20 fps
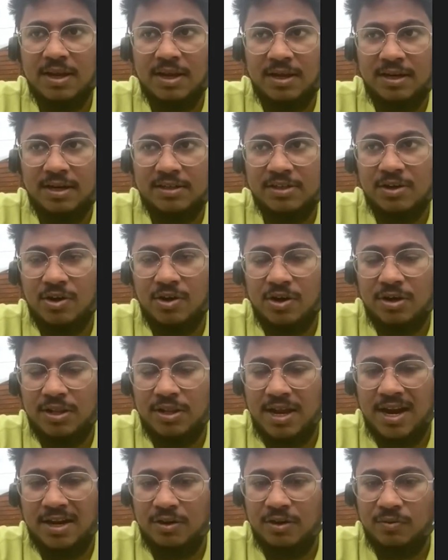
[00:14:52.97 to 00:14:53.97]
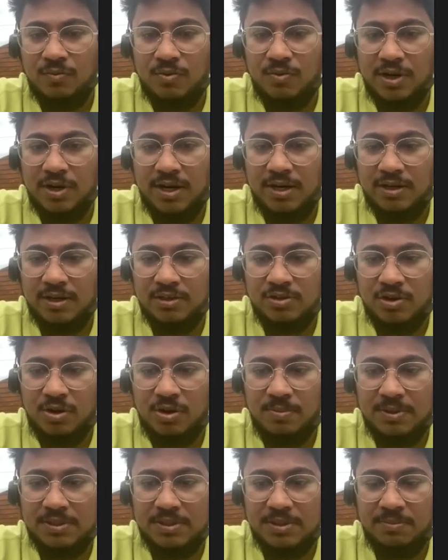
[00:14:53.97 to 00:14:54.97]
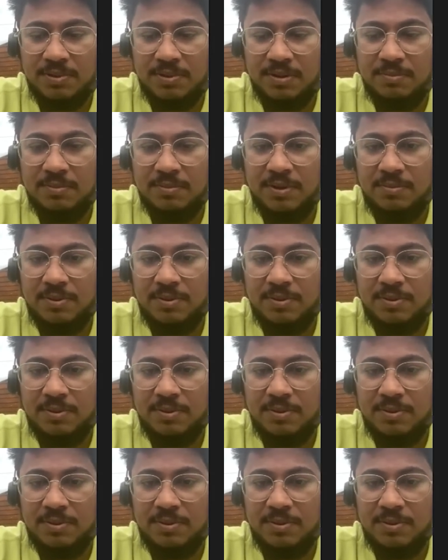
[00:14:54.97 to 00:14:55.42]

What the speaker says: It's not that you won't get a job in September,